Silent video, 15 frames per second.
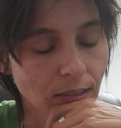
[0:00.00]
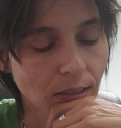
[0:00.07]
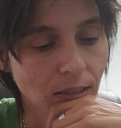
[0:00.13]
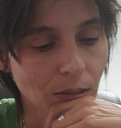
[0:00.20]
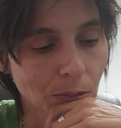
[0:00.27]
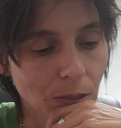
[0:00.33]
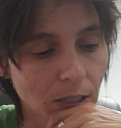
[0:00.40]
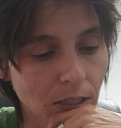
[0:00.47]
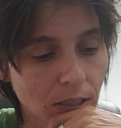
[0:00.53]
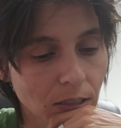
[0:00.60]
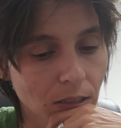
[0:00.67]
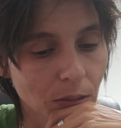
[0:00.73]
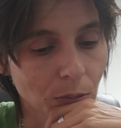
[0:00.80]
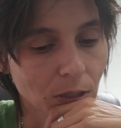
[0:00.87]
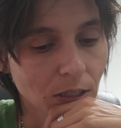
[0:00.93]
Gemini,
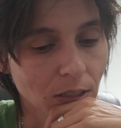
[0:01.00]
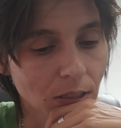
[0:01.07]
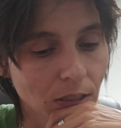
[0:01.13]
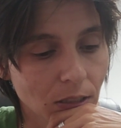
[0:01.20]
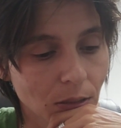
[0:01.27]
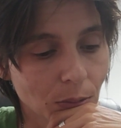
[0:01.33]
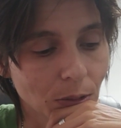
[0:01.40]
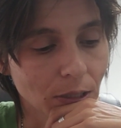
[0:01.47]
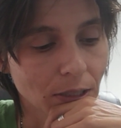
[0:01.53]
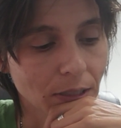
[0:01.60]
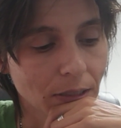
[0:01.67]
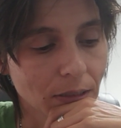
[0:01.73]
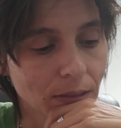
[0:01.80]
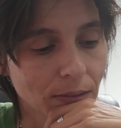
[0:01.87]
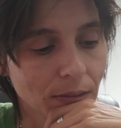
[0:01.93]
Gemini, Gemini.
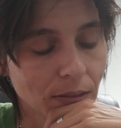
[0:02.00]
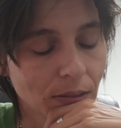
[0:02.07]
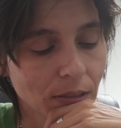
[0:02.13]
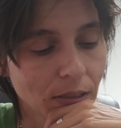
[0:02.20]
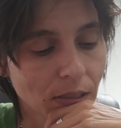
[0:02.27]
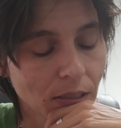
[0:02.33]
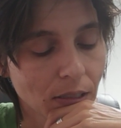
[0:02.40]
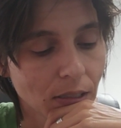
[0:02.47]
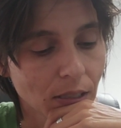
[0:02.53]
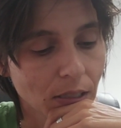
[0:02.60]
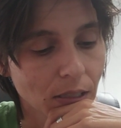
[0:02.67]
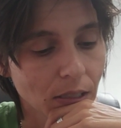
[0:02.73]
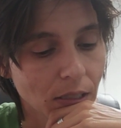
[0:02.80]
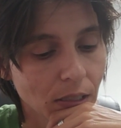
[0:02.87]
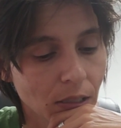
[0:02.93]

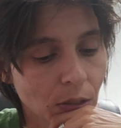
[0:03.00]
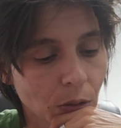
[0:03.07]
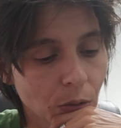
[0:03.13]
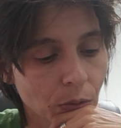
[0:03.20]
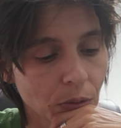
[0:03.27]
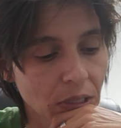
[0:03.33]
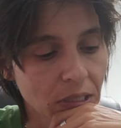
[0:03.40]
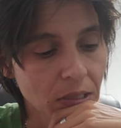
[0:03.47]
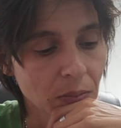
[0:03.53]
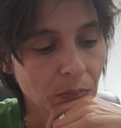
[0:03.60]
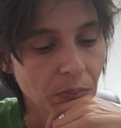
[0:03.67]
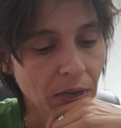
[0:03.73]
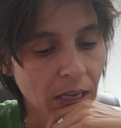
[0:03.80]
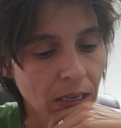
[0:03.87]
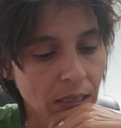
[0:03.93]
In your recent
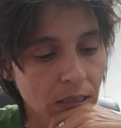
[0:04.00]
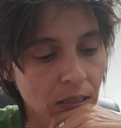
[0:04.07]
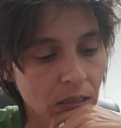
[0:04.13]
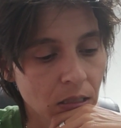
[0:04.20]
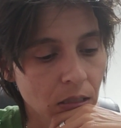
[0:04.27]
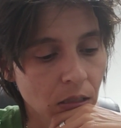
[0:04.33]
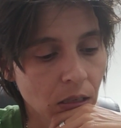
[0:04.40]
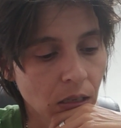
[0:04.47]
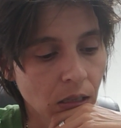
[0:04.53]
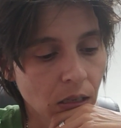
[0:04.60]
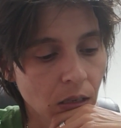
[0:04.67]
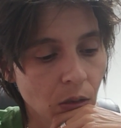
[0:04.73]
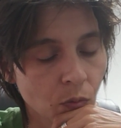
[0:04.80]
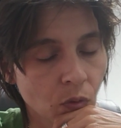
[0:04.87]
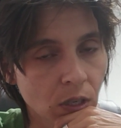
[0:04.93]
past, it's looking
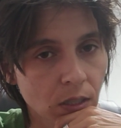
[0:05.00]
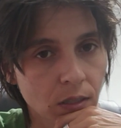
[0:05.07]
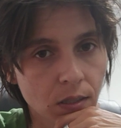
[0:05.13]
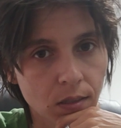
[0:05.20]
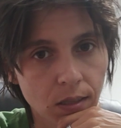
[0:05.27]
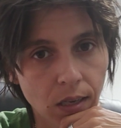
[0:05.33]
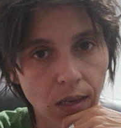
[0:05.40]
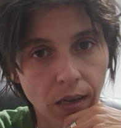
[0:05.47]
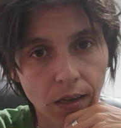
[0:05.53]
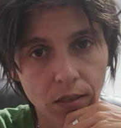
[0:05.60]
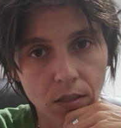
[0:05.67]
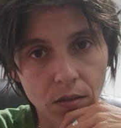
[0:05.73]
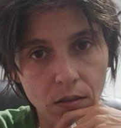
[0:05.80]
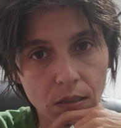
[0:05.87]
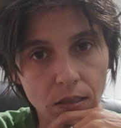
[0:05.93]
like you wanted to take
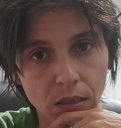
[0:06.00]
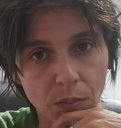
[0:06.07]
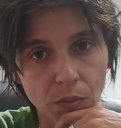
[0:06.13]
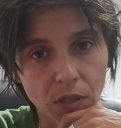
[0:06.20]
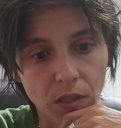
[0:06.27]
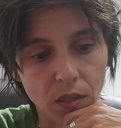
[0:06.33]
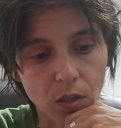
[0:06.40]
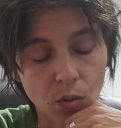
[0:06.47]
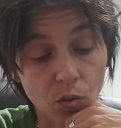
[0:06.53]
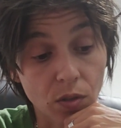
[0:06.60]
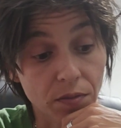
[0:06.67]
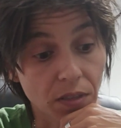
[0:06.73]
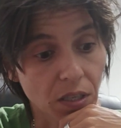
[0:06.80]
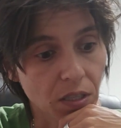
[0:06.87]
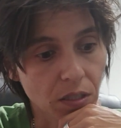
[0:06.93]
action on something. You were
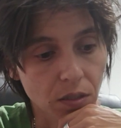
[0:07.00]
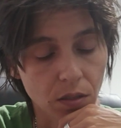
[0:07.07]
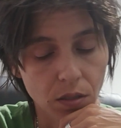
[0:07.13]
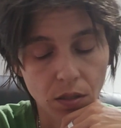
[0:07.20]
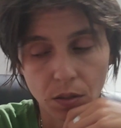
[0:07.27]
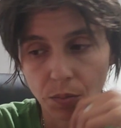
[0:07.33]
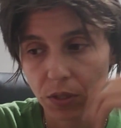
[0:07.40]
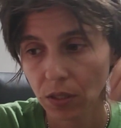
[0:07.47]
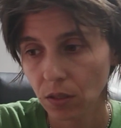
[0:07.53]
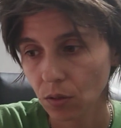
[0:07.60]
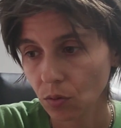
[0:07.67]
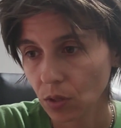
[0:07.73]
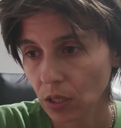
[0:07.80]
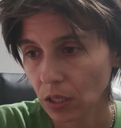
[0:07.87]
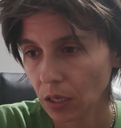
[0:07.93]
very determined. You
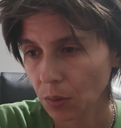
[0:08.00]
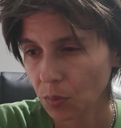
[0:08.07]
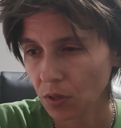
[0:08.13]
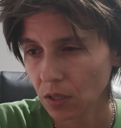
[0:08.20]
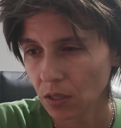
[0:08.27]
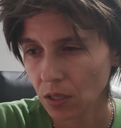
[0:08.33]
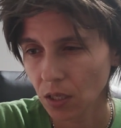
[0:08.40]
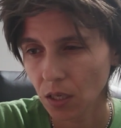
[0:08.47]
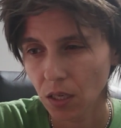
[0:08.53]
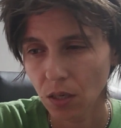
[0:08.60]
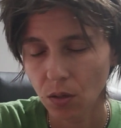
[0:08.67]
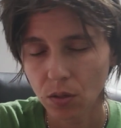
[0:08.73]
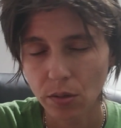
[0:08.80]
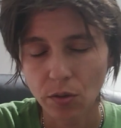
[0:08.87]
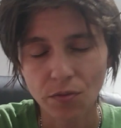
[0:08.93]
were like, but it's looking
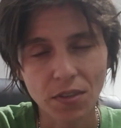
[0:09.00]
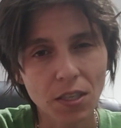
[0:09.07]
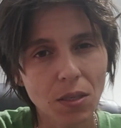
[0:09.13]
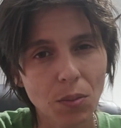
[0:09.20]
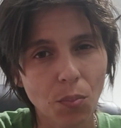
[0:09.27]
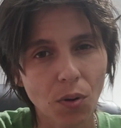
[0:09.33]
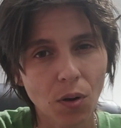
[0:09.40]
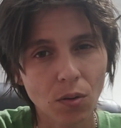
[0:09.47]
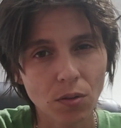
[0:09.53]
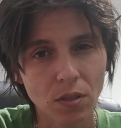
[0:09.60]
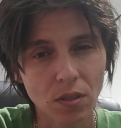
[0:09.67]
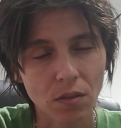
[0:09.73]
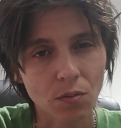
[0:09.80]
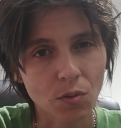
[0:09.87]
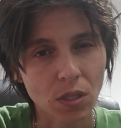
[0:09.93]
also very
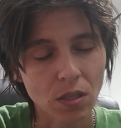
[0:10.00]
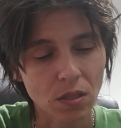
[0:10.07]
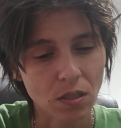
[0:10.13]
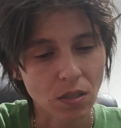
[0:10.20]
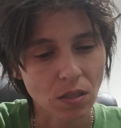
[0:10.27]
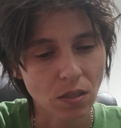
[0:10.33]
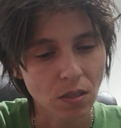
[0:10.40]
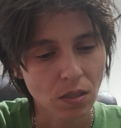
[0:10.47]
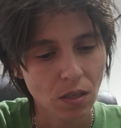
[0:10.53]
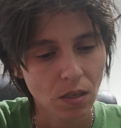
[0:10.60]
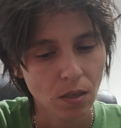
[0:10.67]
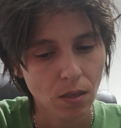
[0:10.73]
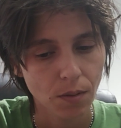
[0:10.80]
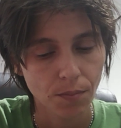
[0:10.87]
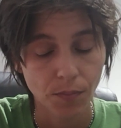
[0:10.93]
impulsive, which is,
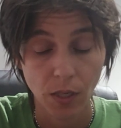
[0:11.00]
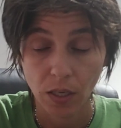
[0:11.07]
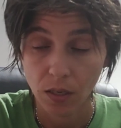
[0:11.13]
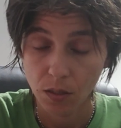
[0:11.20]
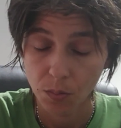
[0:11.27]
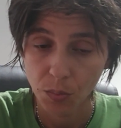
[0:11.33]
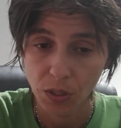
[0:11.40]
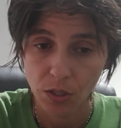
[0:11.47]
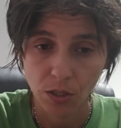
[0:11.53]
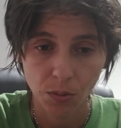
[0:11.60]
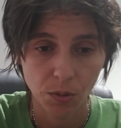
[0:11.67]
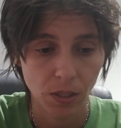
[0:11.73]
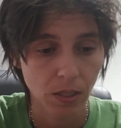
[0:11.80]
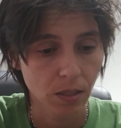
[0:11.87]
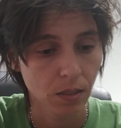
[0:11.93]
it could be
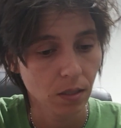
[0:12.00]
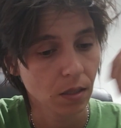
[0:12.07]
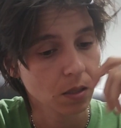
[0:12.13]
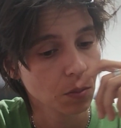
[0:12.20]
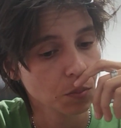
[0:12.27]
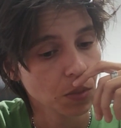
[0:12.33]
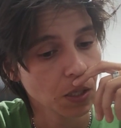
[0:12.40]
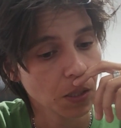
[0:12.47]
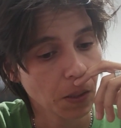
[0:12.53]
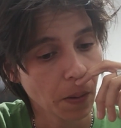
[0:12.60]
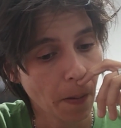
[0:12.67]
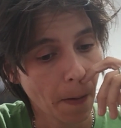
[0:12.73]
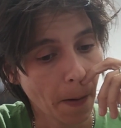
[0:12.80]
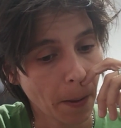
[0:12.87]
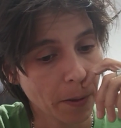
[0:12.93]
Gemini, it could be
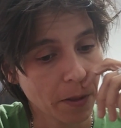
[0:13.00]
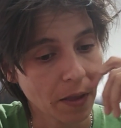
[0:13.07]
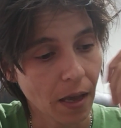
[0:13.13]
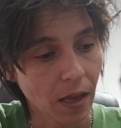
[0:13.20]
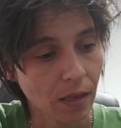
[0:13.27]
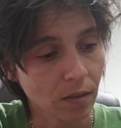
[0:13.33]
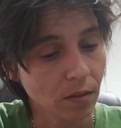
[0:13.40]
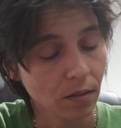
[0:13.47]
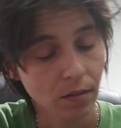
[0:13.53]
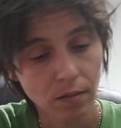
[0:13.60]
that